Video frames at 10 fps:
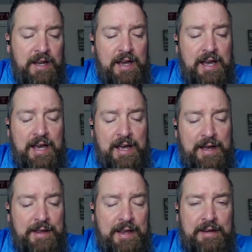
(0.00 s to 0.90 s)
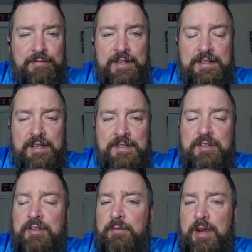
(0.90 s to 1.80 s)
and if he does
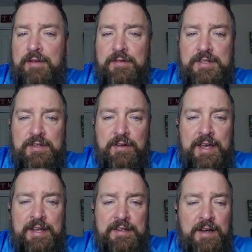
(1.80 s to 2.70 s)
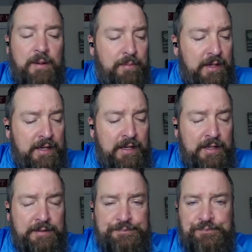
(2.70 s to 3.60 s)
clear waivers, he'll end up
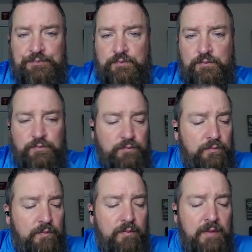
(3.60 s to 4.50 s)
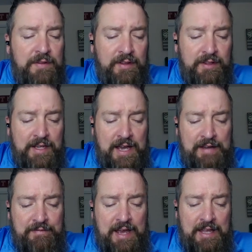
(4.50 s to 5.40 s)
in the
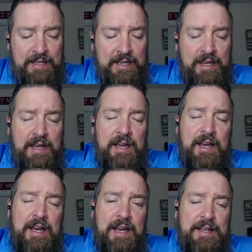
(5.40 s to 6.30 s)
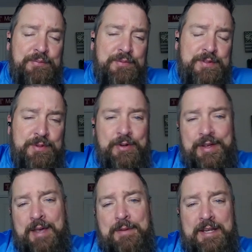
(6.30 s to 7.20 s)
Lehigh Valley. So,
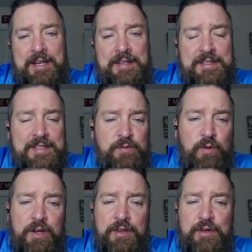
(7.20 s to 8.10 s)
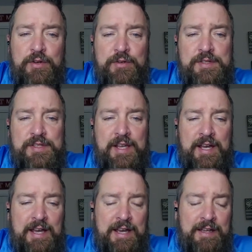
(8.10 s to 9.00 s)
I mean, this is one of those,
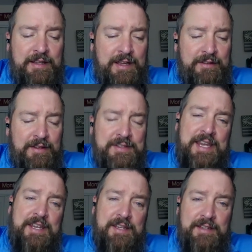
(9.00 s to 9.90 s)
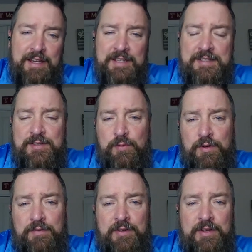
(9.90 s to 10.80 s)
I'll take it. It's
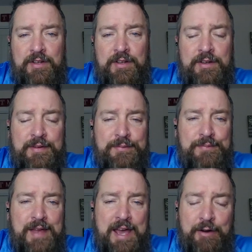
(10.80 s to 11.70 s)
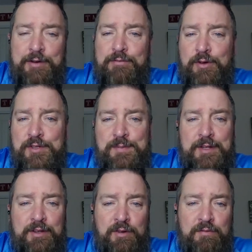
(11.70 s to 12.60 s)
sort of a Howie
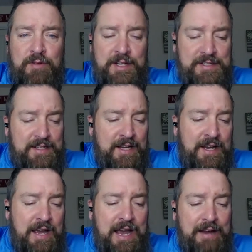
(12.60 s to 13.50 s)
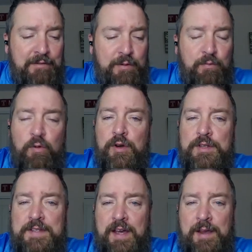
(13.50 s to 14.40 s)
Roseman low risk, high
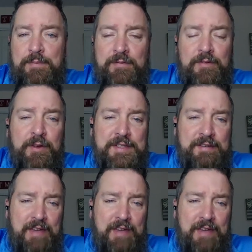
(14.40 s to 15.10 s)
reward type. The Phillies have